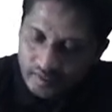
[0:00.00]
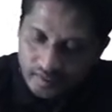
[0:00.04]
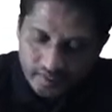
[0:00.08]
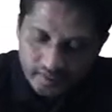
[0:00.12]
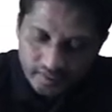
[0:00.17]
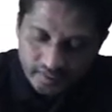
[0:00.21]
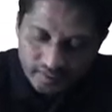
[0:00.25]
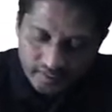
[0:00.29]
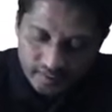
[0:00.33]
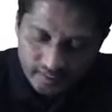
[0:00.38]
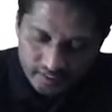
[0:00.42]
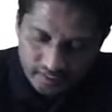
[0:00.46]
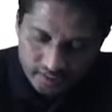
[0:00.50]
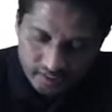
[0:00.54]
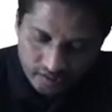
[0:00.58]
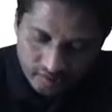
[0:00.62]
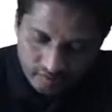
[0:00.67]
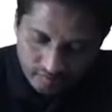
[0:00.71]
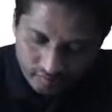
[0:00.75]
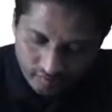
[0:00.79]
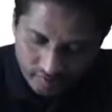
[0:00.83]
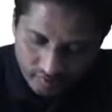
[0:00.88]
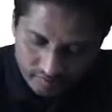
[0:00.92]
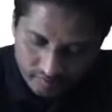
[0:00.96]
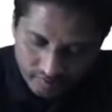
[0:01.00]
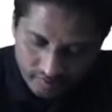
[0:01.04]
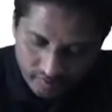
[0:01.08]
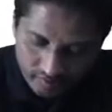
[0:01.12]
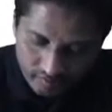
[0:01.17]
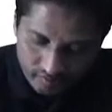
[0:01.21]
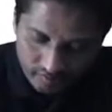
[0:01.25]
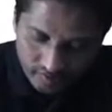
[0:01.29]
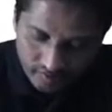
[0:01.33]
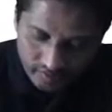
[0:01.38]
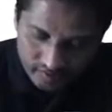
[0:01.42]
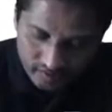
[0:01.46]
Integration of 1 by
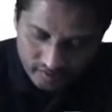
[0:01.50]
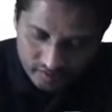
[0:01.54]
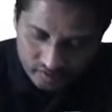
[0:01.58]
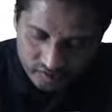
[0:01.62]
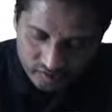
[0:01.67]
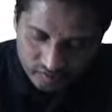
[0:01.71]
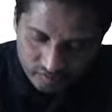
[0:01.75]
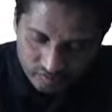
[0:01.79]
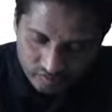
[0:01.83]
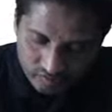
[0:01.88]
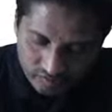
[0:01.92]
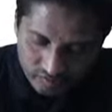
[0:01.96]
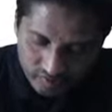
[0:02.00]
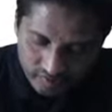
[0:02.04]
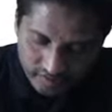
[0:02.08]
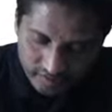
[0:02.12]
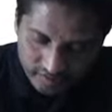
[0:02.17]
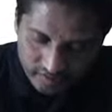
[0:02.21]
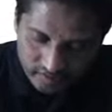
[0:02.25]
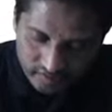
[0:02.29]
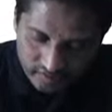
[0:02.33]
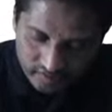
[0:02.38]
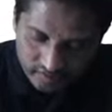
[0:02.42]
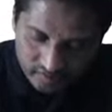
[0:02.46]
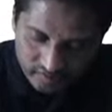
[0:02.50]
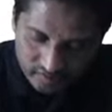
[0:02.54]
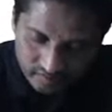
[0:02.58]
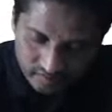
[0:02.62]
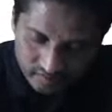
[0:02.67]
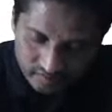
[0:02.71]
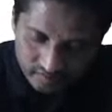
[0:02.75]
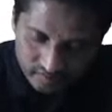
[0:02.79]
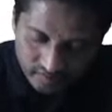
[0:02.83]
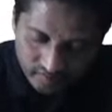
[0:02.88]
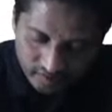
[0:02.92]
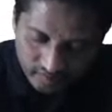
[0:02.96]
root x is 2 root x
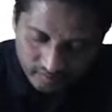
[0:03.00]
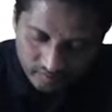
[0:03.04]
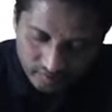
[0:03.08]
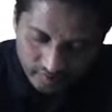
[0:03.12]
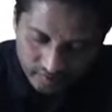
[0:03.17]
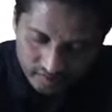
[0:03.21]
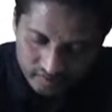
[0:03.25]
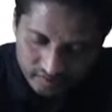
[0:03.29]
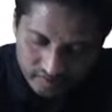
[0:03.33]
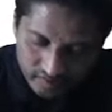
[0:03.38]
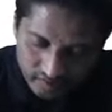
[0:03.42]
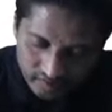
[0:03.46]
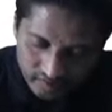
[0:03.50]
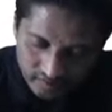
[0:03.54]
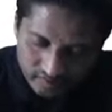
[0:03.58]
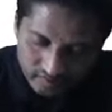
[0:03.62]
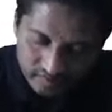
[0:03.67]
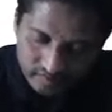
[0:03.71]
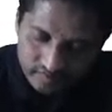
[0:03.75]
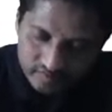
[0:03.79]
and plus c.